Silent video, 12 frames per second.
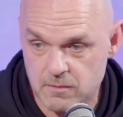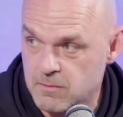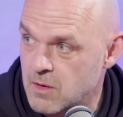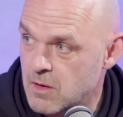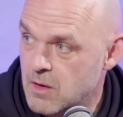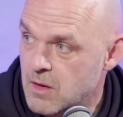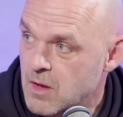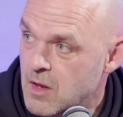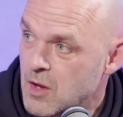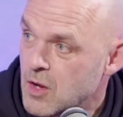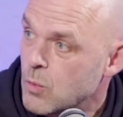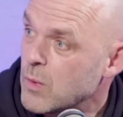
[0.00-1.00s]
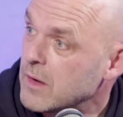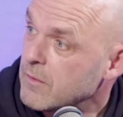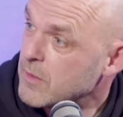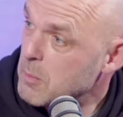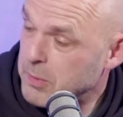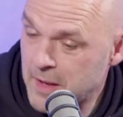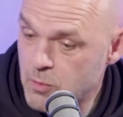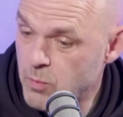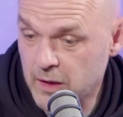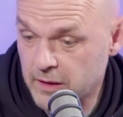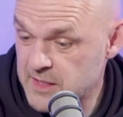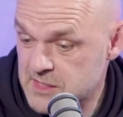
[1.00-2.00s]
Too late. Well, they're playing
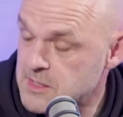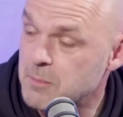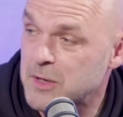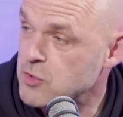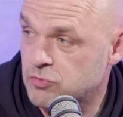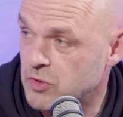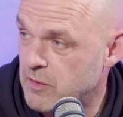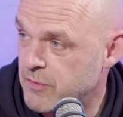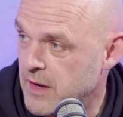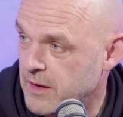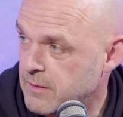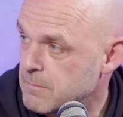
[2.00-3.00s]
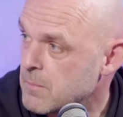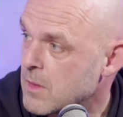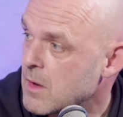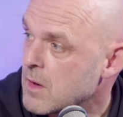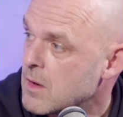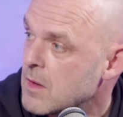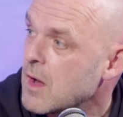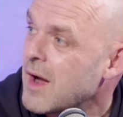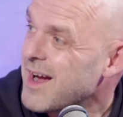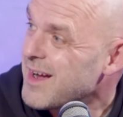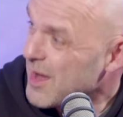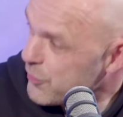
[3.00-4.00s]
well, and this is the best run they've had. You win your games.
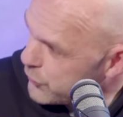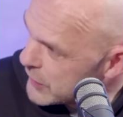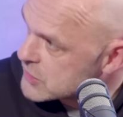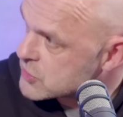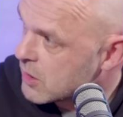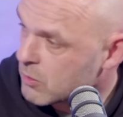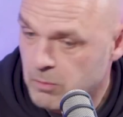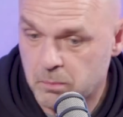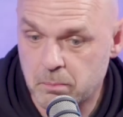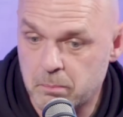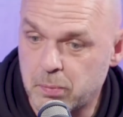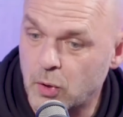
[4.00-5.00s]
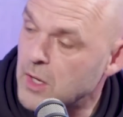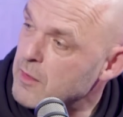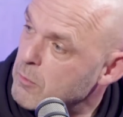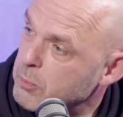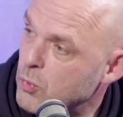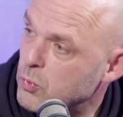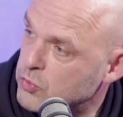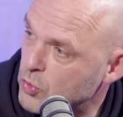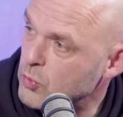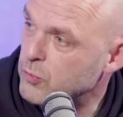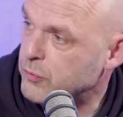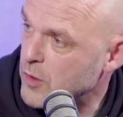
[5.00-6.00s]
I think so. You'll win them. But Liverpool
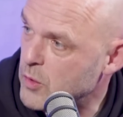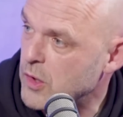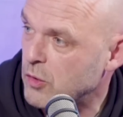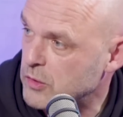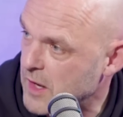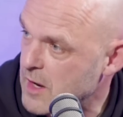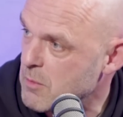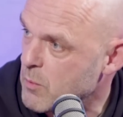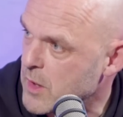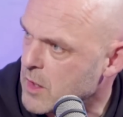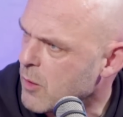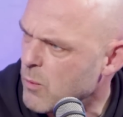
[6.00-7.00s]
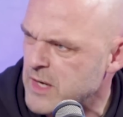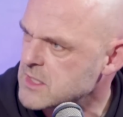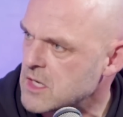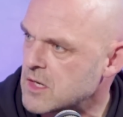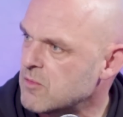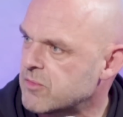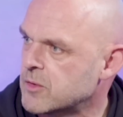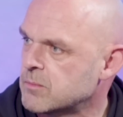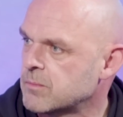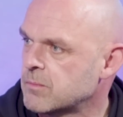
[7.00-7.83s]
do throw the odd game in where you go, where's that come from?